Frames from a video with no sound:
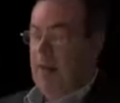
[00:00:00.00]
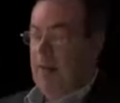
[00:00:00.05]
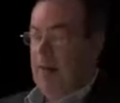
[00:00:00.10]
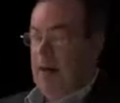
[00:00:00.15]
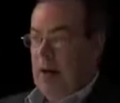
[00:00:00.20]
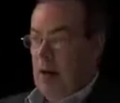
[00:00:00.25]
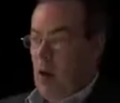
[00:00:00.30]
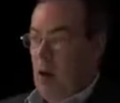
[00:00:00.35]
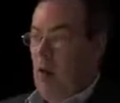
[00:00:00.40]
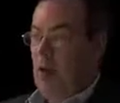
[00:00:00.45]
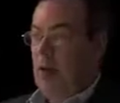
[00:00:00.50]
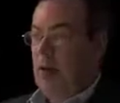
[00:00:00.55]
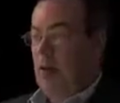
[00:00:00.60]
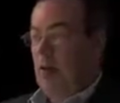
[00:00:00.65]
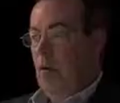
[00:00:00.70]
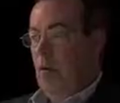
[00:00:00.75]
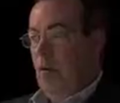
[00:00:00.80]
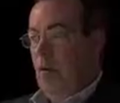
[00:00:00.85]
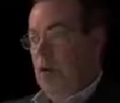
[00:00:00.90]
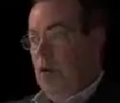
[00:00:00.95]
then they go
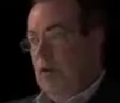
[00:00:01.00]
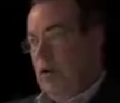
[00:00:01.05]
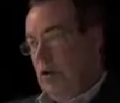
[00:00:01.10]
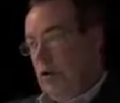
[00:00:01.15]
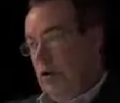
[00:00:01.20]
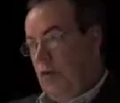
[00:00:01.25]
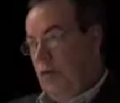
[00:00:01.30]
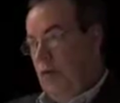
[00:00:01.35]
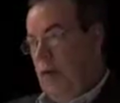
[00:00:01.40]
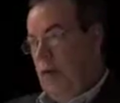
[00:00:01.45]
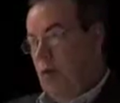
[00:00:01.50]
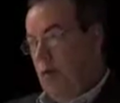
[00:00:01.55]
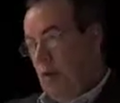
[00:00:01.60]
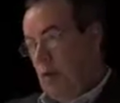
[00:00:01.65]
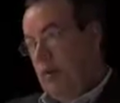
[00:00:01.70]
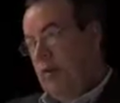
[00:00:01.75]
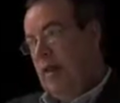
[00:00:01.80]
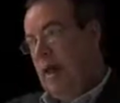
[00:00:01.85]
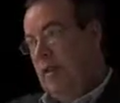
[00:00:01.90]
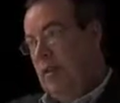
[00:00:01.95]
into a research phase.
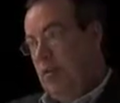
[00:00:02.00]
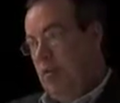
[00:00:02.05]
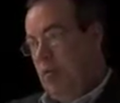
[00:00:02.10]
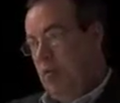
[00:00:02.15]
Once that's